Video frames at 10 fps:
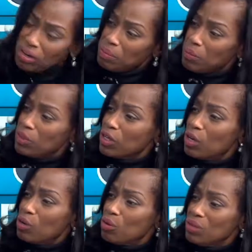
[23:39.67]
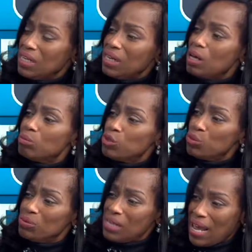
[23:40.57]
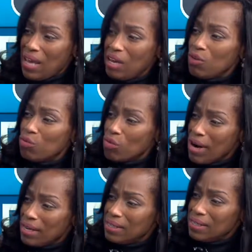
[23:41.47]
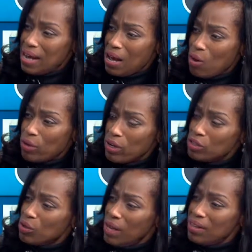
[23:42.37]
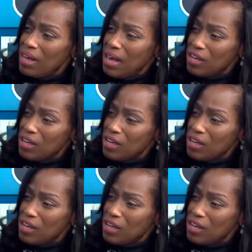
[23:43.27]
can people go who need help today, right now? We also had the